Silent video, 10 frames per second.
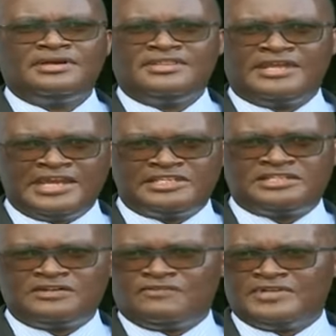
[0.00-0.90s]
The
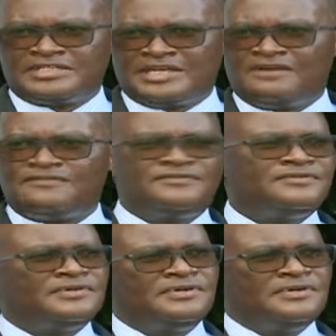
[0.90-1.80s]
rest of the staff
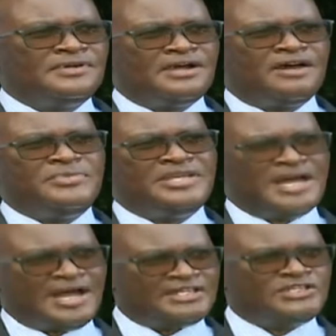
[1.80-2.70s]
have been
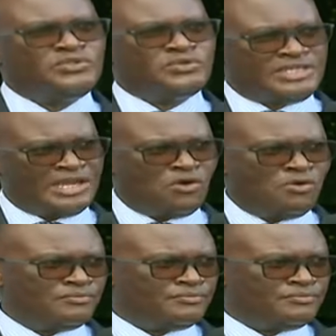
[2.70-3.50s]
asked to stay home,